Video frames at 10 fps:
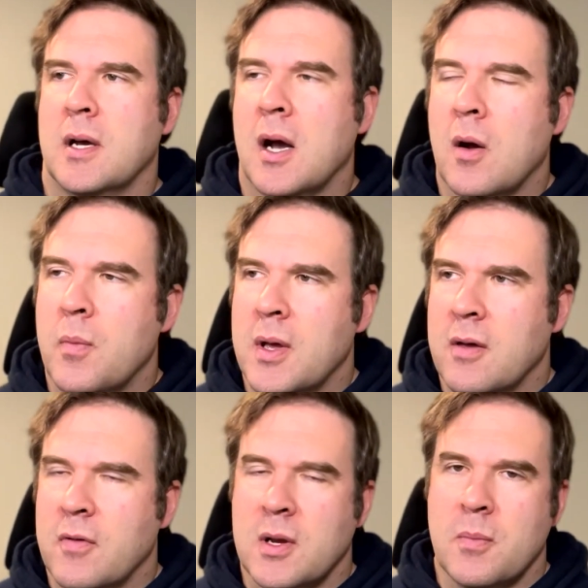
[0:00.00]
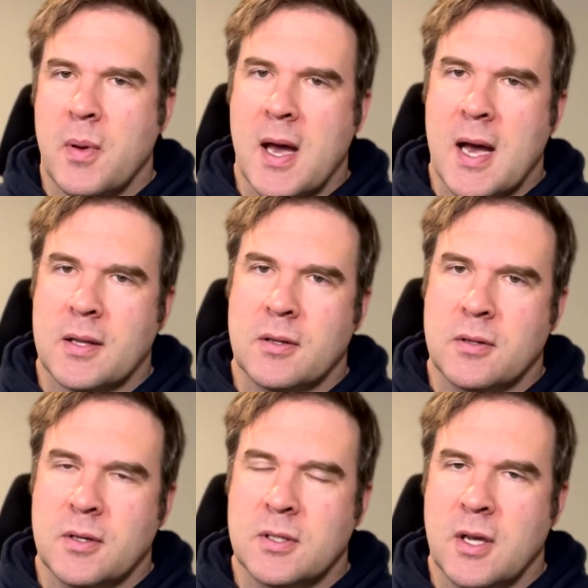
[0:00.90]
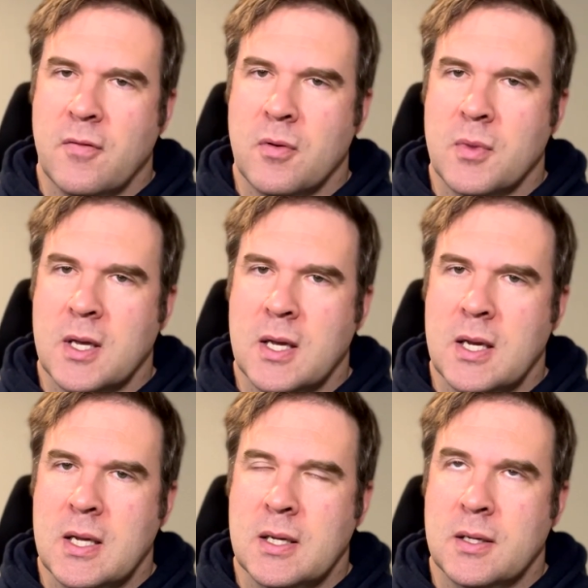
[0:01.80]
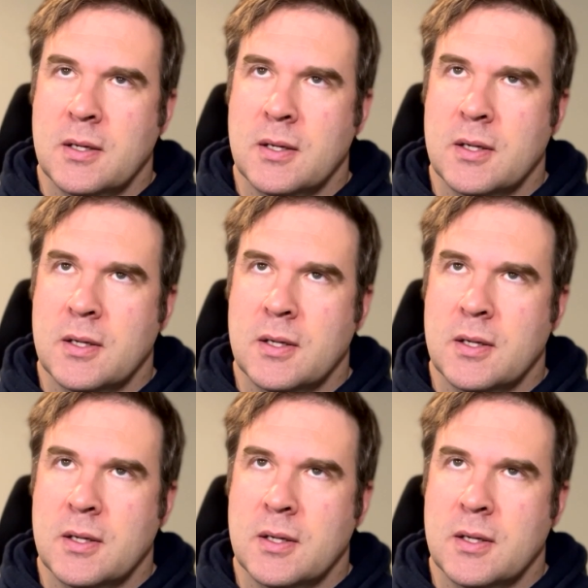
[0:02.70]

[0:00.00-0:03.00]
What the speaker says: how big of an impact Xavier McKinney